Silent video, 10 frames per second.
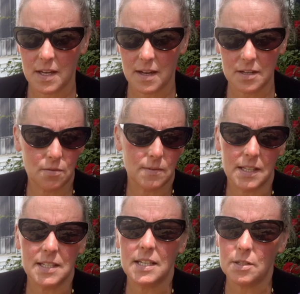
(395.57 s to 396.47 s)
I don't
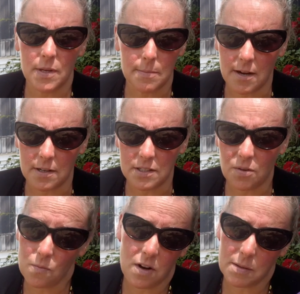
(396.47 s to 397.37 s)
really need to be married.
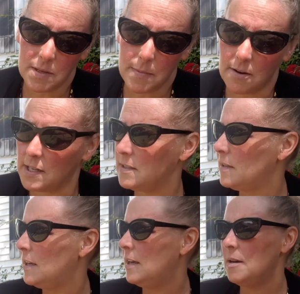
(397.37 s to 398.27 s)
Don't want to be married.
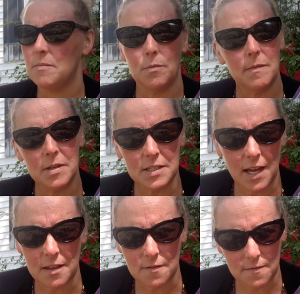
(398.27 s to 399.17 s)
But we've been
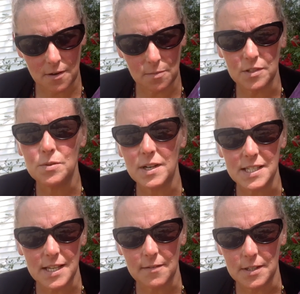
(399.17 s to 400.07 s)
together for almost
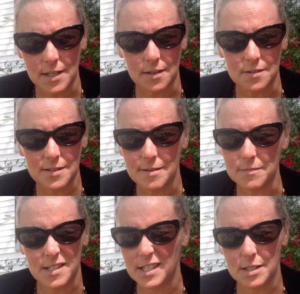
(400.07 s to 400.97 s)
27 years
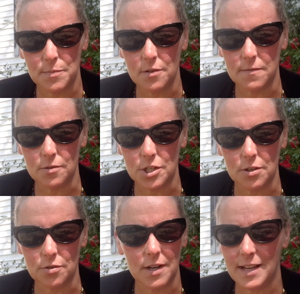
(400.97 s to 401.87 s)
and 6 beautiful
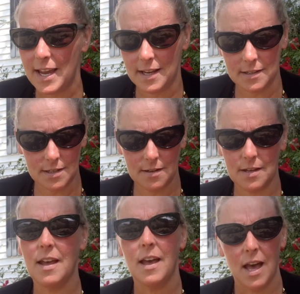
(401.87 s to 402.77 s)
children. And
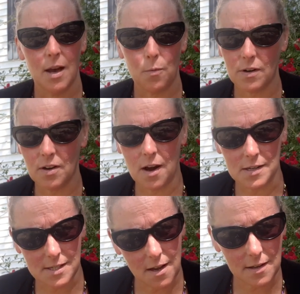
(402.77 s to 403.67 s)
we're lock
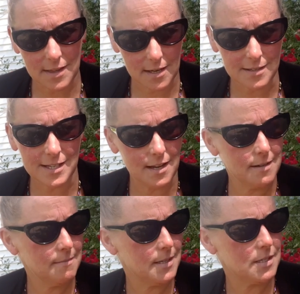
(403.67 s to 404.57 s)
solid there,
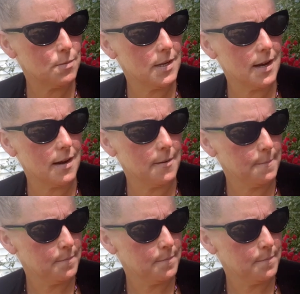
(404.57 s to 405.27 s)
son. Yes, we are.